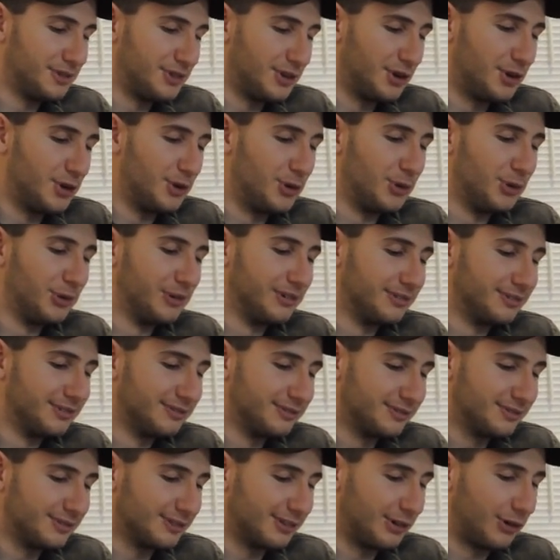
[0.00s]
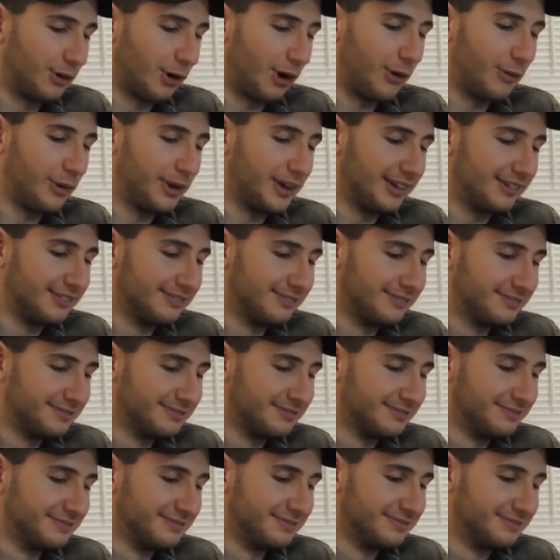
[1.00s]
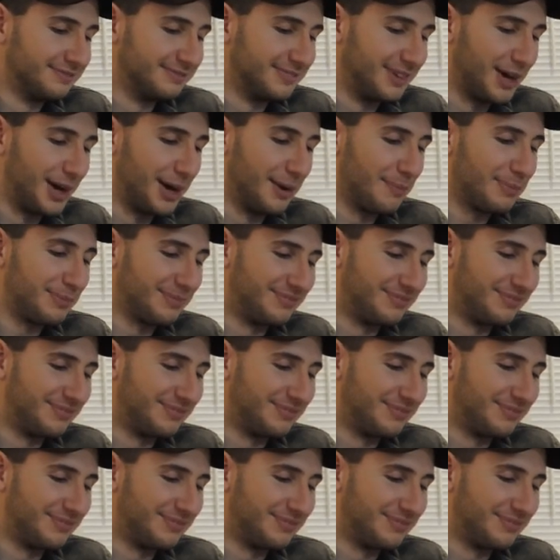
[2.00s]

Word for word: you growing up. up.